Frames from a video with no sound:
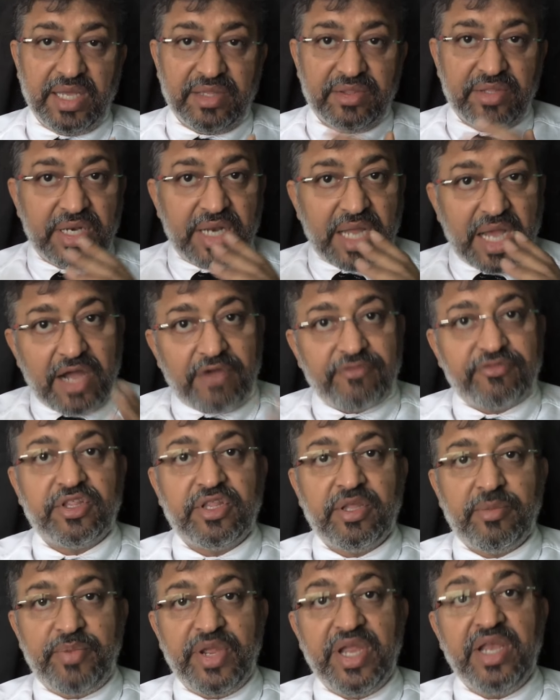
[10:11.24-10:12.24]
And then
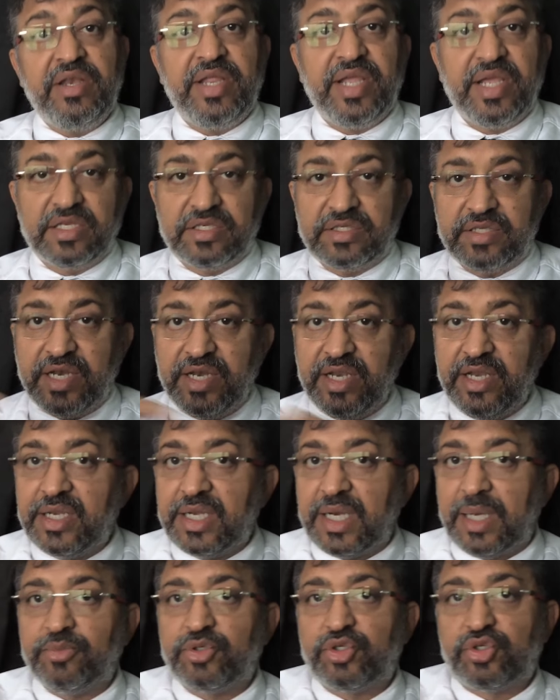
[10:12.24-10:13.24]
after the painting is done,
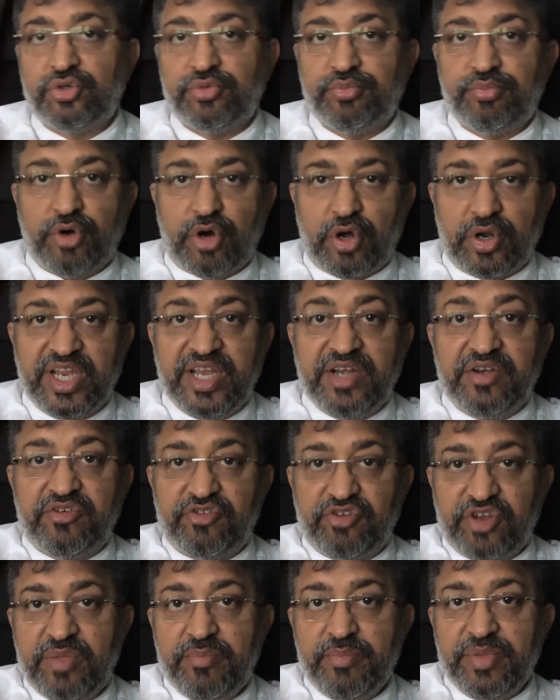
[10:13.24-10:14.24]
it comes to body
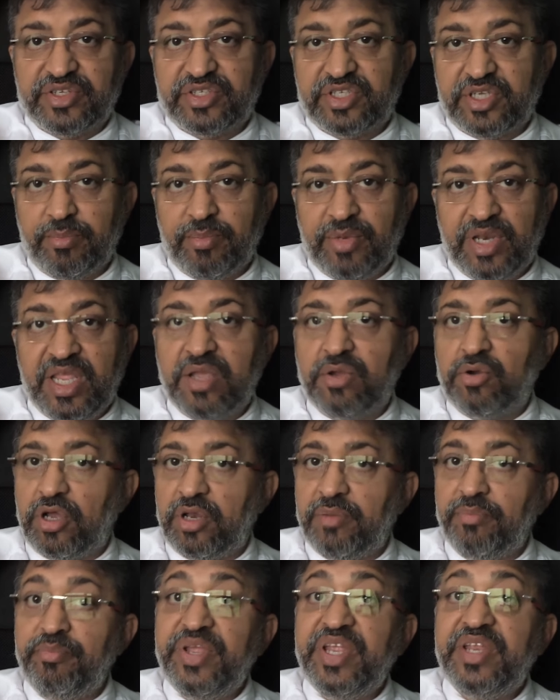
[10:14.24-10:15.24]
trim assembly
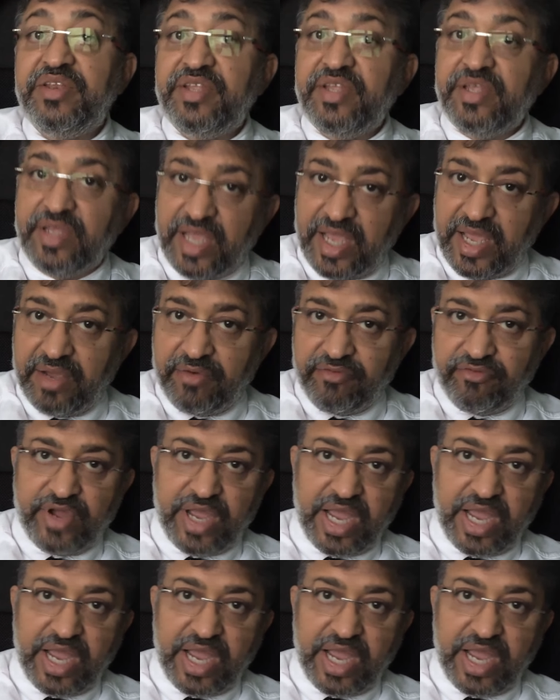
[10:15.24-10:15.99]
called BTA,